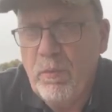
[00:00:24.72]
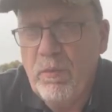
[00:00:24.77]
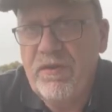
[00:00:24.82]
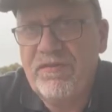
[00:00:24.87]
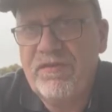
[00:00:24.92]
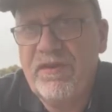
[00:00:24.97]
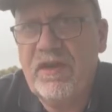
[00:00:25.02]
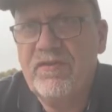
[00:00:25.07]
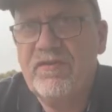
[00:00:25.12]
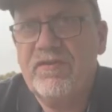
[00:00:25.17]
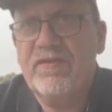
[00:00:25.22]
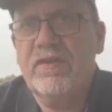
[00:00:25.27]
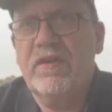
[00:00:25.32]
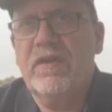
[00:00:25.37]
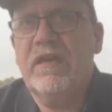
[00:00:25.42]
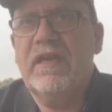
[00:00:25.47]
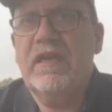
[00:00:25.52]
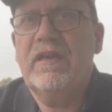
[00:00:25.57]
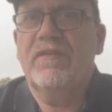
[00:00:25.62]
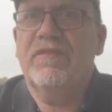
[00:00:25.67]
We're
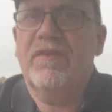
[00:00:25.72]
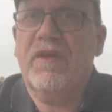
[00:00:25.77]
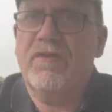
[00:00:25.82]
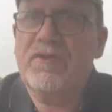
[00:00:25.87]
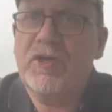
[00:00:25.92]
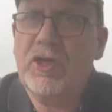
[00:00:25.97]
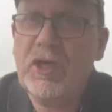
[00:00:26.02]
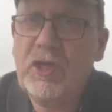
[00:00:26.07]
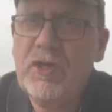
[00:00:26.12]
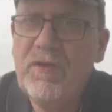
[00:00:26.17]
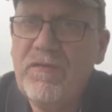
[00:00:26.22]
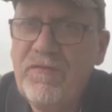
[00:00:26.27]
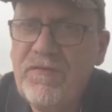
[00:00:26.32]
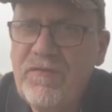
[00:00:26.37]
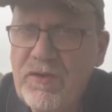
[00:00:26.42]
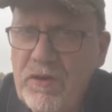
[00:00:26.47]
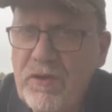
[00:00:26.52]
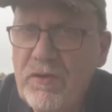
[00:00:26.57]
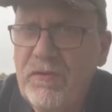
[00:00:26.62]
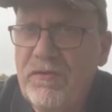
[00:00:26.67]
in such a
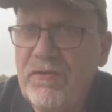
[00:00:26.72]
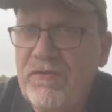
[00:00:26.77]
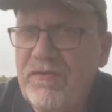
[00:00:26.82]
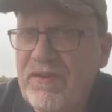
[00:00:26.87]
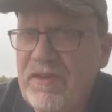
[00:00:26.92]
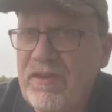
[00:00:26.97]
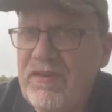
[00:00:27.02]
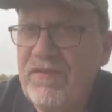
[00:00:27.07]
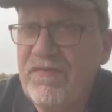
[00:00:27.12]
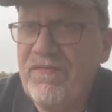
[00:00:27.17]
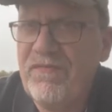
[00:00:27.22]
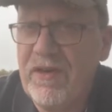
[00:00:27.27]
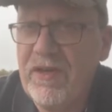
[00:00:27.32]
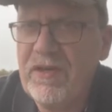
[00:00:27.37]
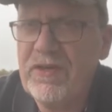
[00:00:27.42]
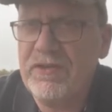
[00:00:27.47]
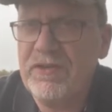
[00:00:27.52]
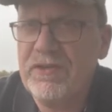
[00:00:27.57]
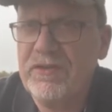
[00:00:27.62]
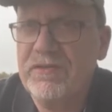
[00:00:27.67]
confused,
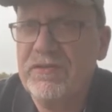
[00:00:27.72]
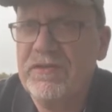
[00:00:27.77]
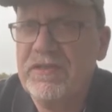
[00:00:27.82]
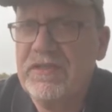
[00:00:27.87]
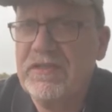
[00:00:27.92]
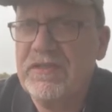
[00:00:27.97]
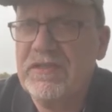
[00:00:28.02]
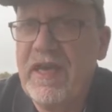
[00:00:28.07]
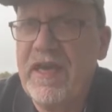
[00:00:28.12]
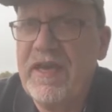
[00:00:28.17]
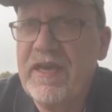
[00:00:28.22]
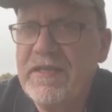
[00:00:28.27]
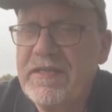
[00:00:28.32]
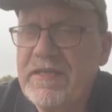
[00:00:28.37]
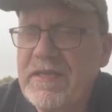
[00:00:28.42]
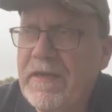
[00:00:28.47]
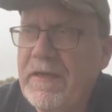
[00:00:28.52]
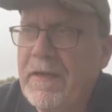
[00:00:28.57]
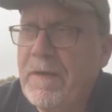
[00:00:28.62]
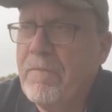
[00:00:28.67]
dysfunctional
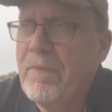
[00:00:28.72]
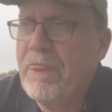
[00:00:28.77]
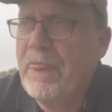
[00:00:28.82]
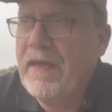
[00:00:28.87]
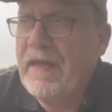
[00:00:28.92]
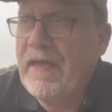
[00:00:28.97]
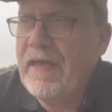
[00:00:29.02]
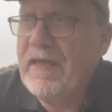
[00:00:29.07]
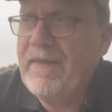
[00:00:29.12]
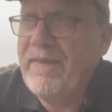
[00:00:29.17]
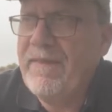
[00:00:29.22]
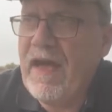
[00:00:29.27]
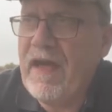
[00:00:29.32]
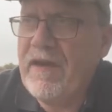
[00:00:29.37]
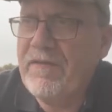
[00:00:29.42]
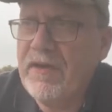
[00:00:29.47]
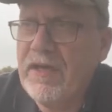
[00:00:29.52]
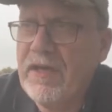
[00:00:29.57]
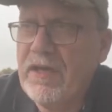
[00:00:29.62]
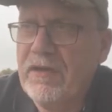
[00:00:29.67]
society in
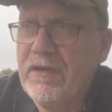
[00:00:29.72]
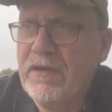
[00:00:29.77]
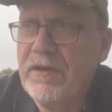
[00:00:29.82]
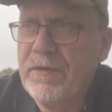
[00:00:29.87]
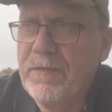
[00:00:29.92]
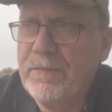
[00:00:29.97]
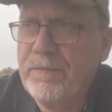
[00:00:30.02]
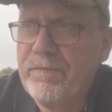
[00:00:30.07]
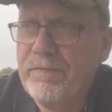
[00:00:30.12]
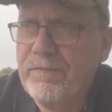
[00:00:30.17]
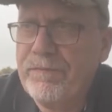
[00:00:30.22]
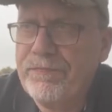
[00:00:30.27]
that regard.